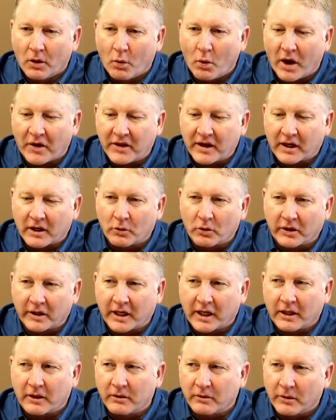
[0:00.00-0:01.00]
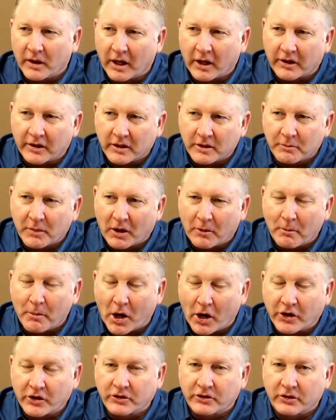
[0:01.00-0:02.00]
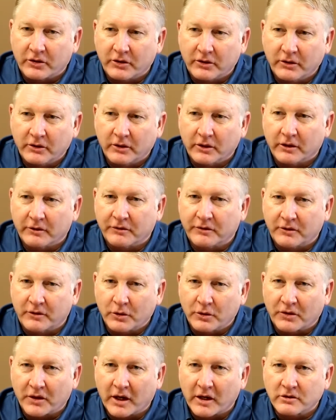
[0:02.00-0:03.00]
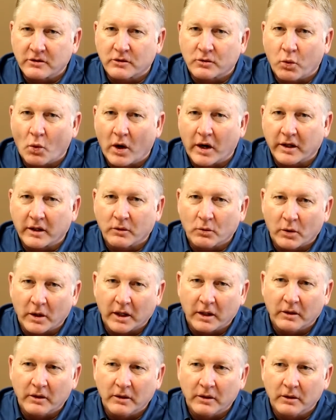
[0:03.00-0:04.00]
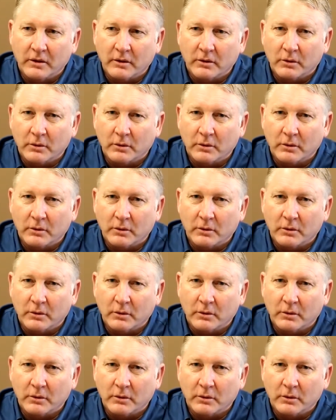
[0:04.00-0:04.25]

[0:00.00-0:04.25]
Well, I think it really hit reality about March of 2020 when